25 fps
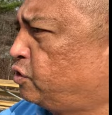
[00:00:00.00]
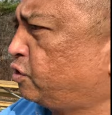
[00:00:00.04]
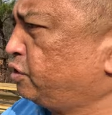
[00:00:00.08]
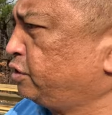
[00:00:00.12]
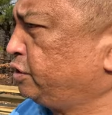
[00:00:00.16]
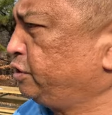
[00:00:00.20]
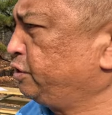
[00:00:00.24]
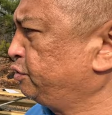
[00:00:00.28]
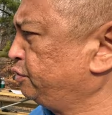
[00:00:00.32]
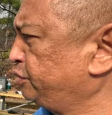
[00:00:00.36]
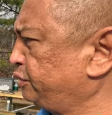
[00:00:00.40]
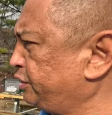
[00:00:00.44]
going
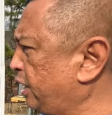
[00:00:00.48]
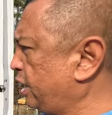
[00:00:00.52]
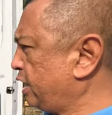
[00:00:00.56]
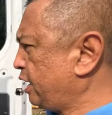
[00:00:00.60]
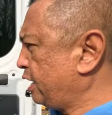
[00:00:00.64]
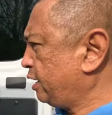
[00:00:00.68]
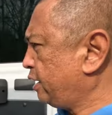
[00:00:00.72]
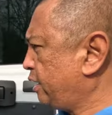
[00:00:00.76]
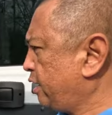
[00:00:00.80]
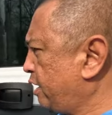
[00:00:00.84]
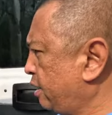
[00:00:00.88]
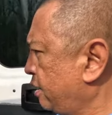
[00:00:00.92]
to use
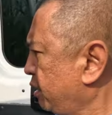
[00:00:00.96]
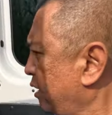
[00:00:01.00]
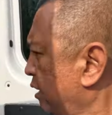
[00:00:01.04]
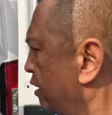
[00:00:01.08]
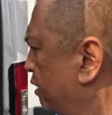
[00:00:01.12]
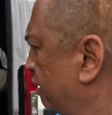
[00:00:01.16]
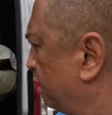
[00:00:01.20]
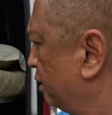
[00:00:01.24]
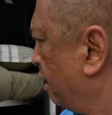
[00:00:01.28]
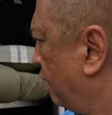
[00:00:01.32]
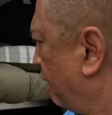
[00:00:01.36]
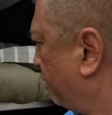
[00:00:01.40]
a
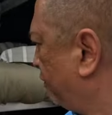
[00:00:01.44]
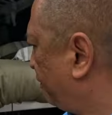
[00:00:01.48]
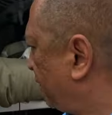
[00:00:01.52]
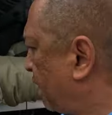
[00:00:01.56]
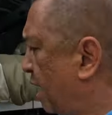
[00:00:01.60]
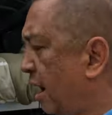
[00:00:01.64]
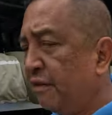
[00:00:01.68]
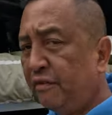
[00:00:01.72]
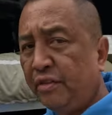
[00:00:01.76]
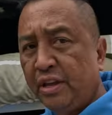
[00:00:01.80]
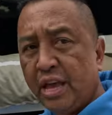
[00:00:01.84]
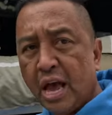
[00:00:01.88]

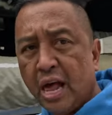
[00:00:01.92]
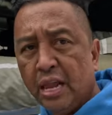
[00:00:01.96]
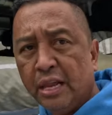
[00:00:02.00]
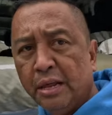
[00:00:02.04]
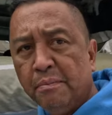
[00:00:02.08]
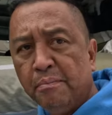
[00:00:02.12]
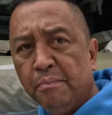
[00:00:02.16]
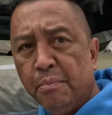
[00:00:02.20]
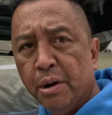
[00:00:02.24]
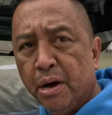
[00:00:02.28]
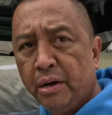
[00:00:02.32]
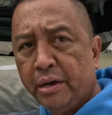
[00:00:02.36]
5
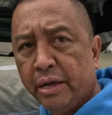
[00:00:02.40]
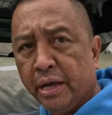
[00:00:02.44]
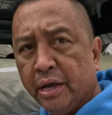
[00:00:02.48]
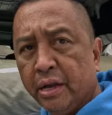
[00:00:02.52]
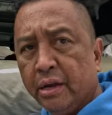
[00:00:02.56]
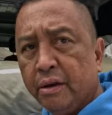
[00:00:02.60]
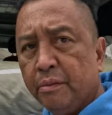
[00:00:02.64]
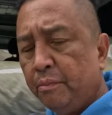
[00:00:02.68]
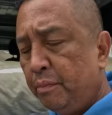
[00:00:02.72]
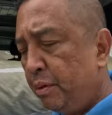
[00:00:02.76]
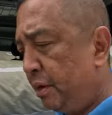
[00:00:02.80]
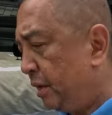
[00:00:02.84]
gallon
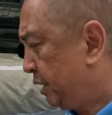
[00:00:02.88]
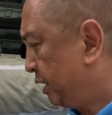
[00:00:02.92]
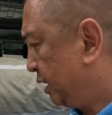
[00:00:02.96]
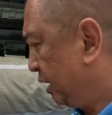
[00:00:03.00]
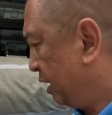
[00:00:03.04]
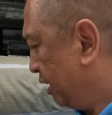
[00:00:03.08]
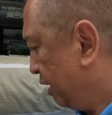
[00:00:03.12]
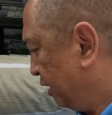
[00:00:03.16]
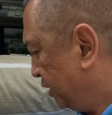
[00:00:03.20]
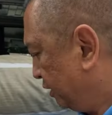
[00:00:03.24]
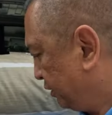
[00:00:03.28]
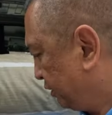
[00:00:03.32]
bucket,
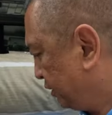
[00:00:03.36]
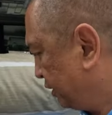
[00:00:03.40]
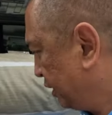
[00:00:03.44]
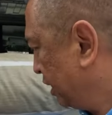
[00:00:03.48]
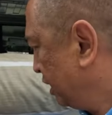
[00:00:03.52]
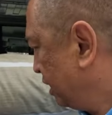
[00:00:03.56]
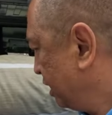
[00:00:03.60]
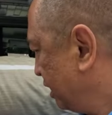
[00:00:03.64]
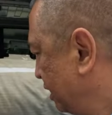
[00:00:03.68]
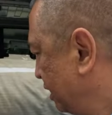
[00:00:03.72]
because